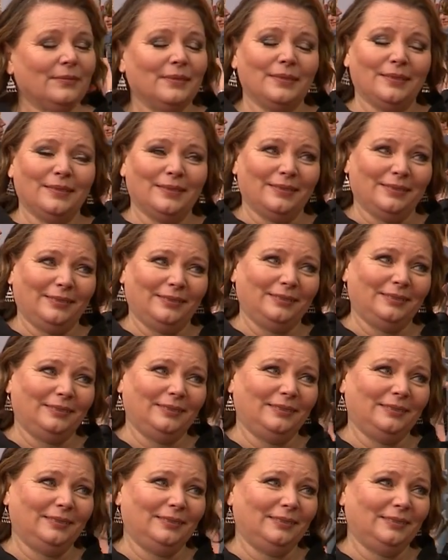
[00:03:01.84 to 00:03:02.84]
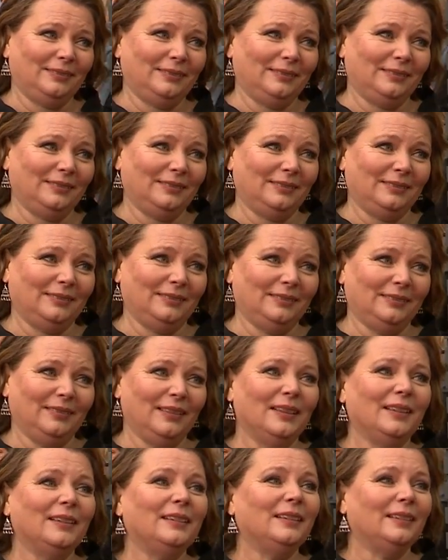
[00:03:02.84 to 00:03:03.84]
it's so well deserved. Enjoy the ceremony. You
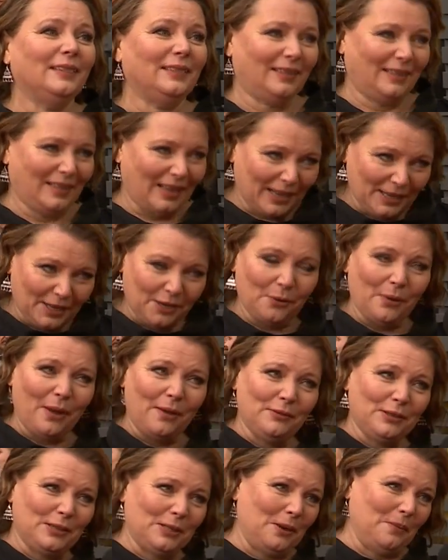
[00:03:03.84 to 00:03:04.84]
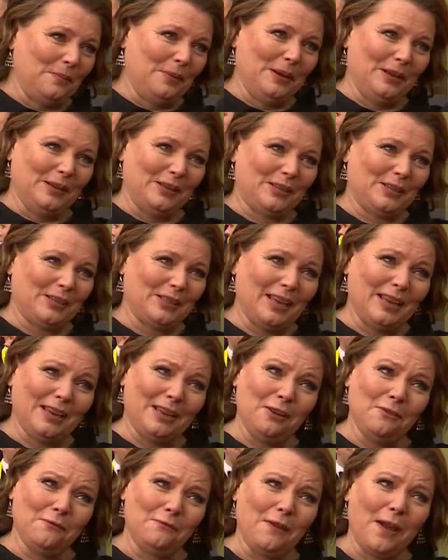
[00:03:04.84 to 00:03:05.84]
deserve it. Thank you ever so much. Lovely to
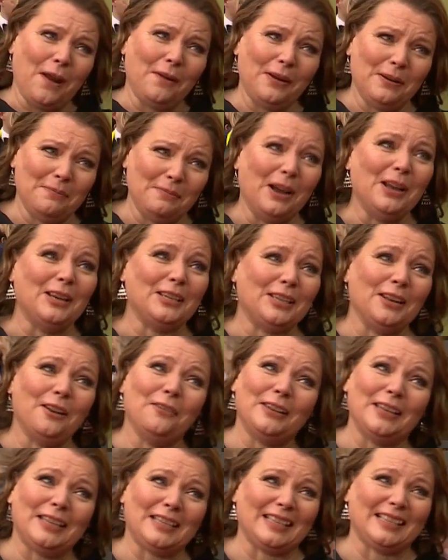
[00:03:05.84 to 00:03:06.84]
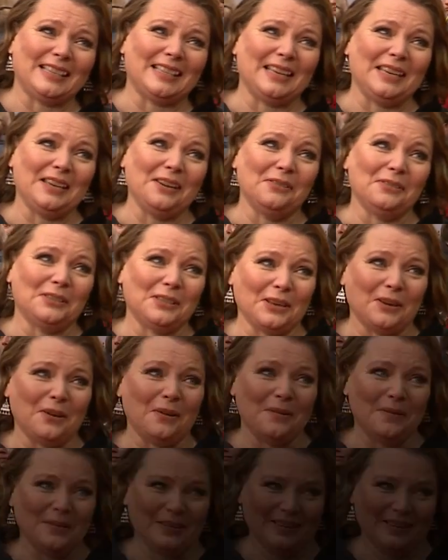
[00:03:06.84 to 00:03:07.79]
see you, Joanna. Thank you so much. Lovely to see you too.